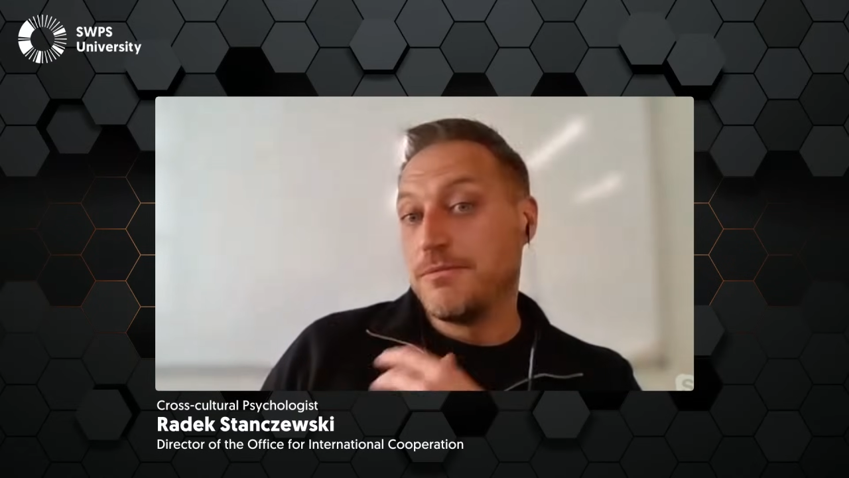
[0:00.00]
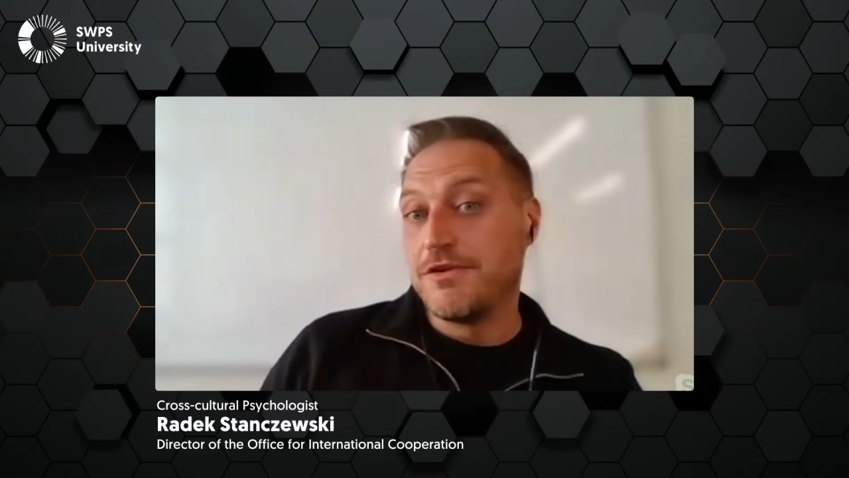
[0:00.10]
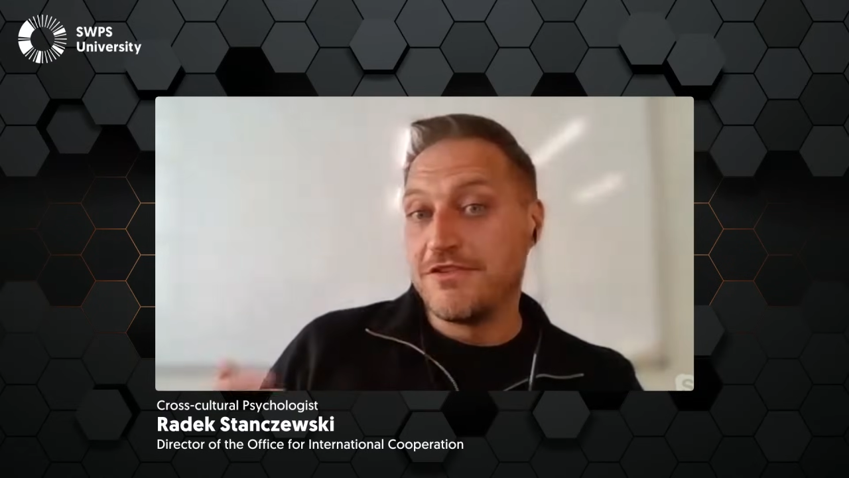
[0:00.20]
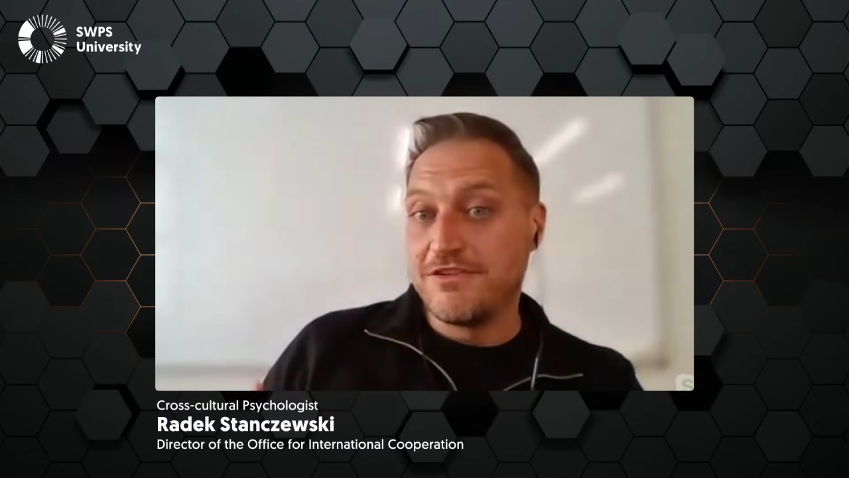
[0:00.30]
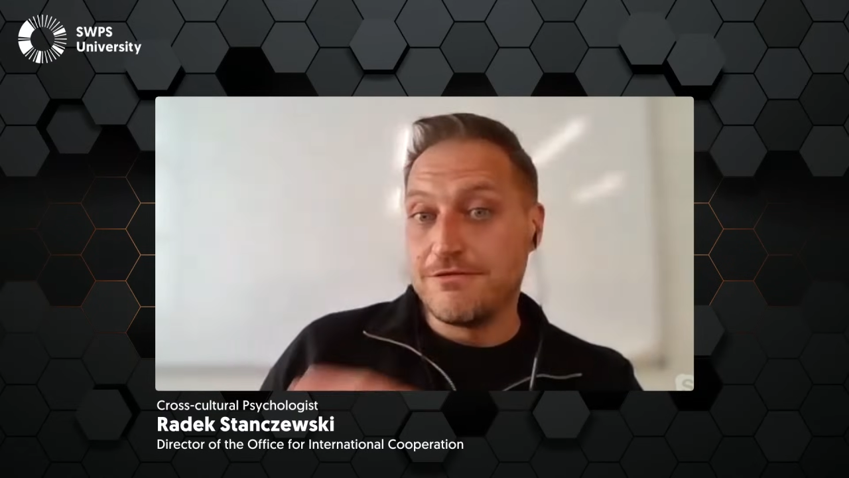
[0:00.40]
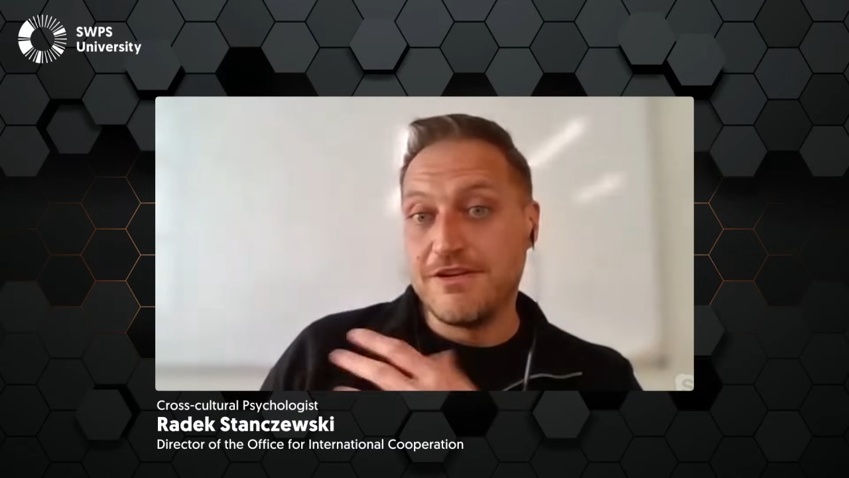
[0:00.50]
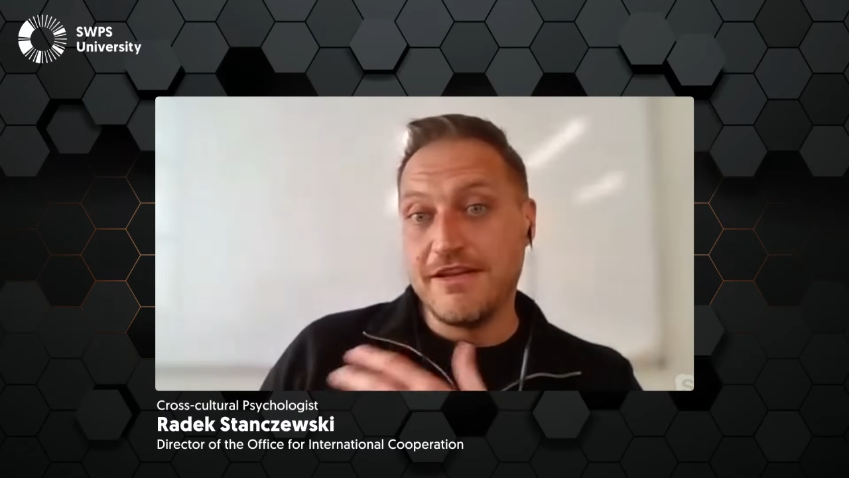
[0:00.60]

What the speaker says: a positive